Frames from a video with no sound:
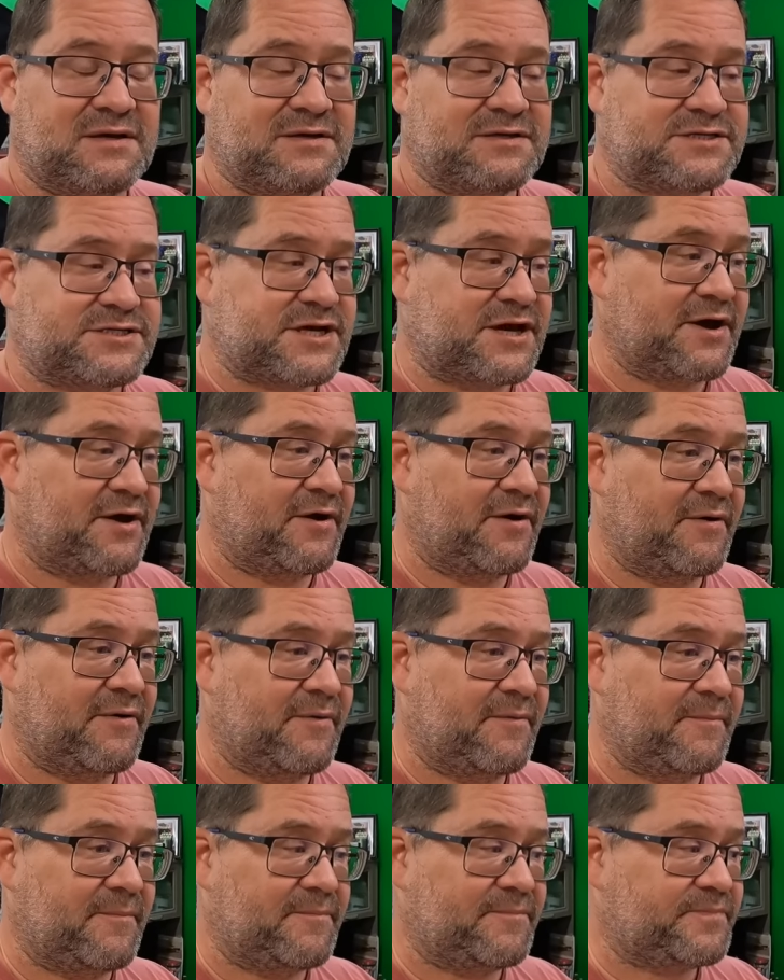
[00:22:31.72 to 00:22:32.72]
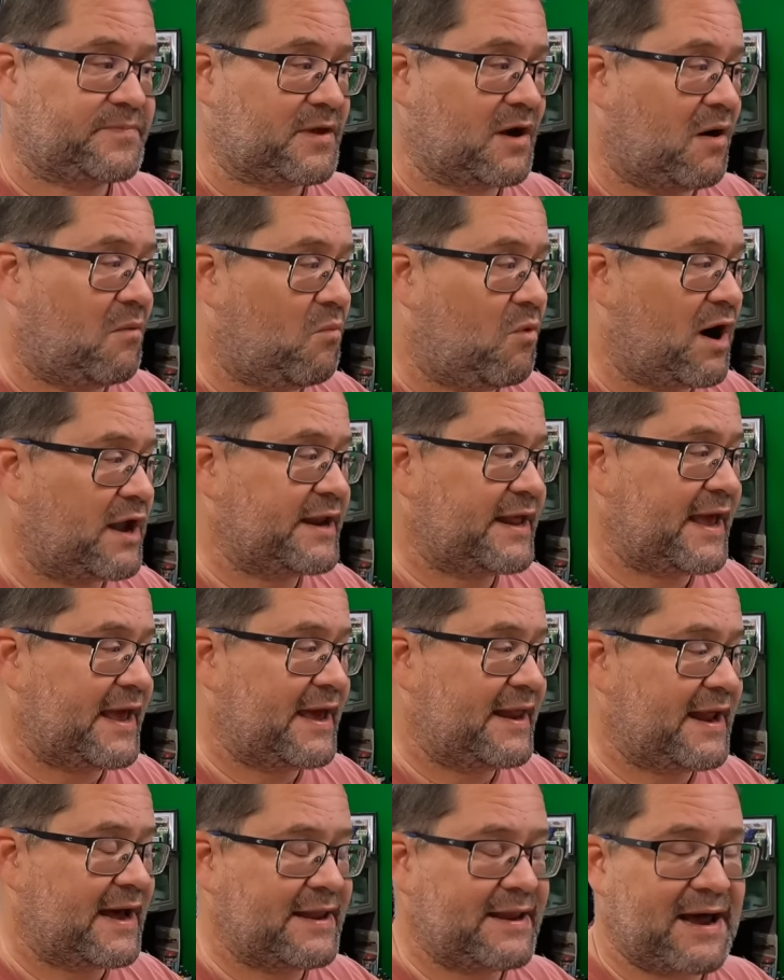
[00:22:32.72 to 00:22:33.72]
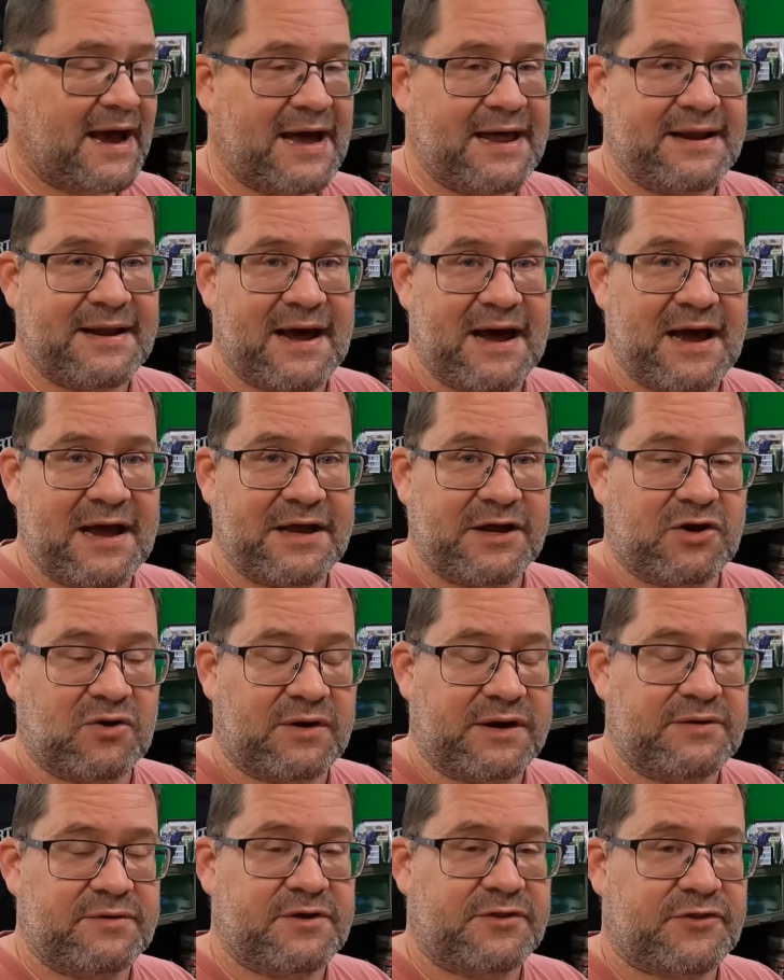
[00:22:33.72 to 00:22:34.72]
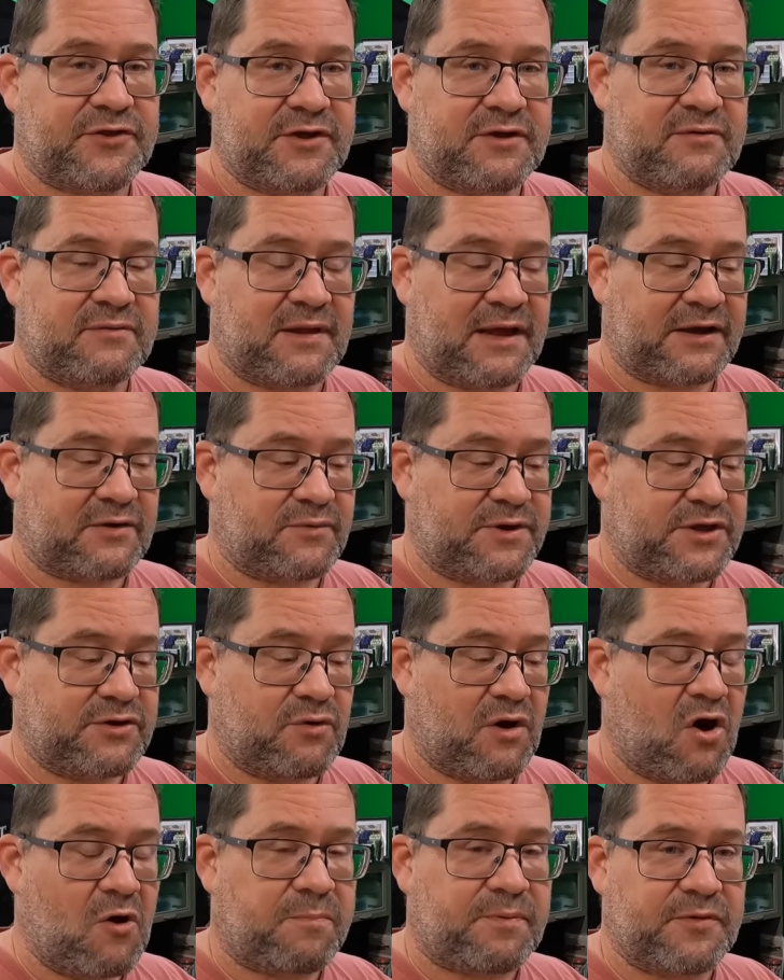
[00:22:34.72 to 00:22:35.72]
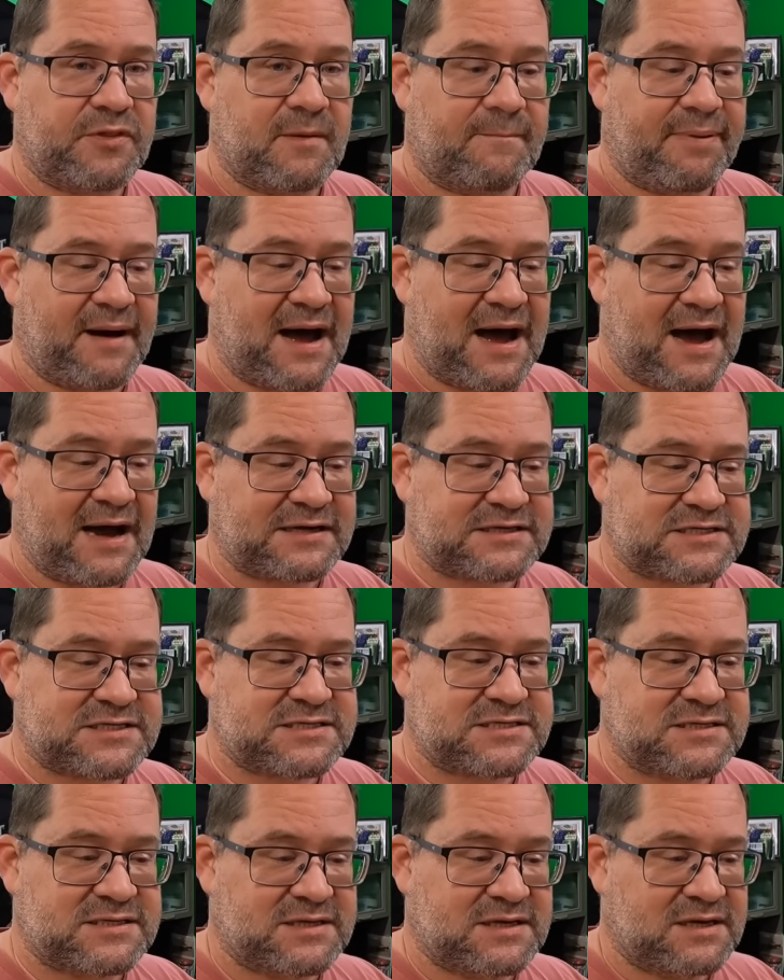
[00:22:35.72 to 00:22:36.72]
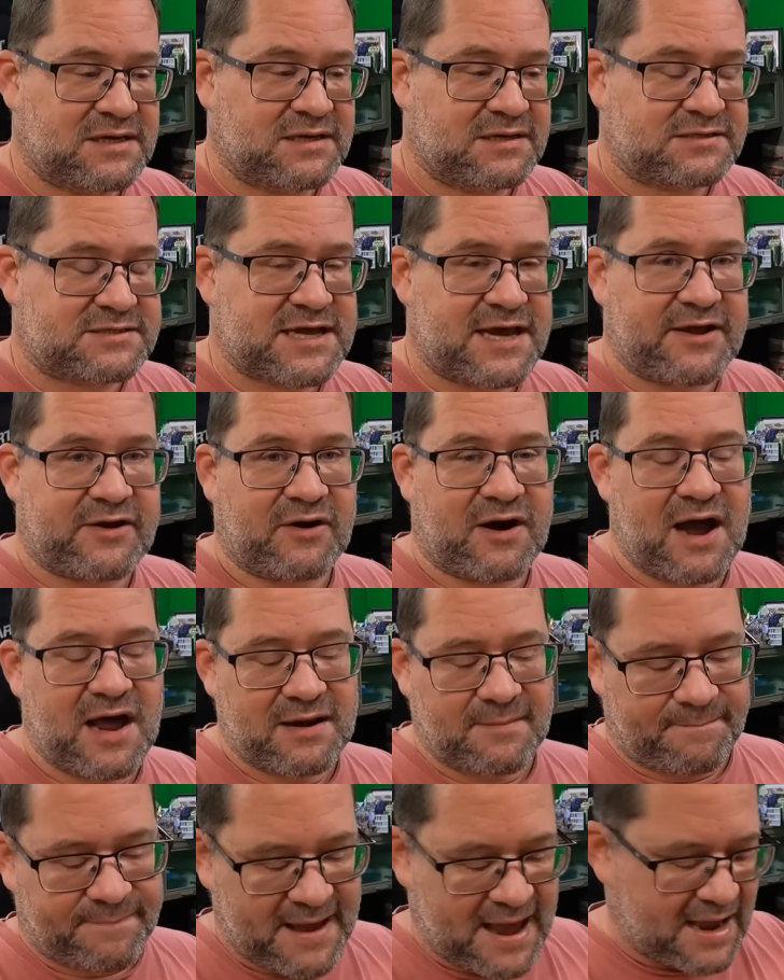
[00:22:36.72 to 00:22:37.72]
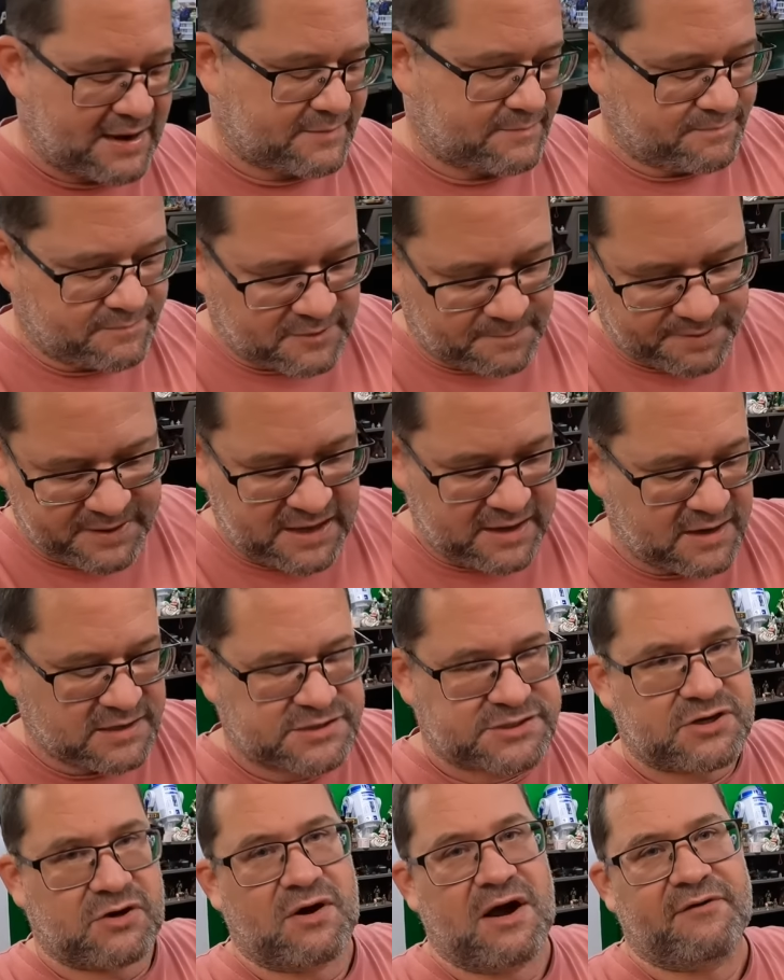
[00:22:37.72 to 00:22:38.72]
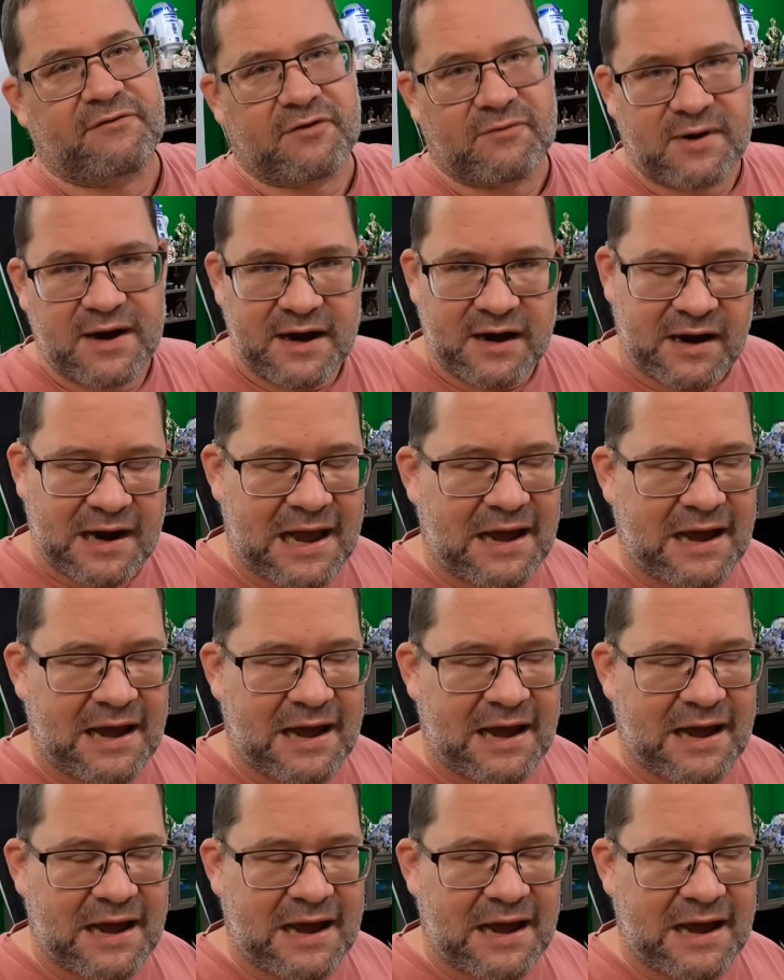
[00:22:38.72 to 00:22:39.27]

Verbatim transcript: So on one hand, I, I, I agree with you. Like when you open the box, take your eye to pack, the peanuts go everywhere.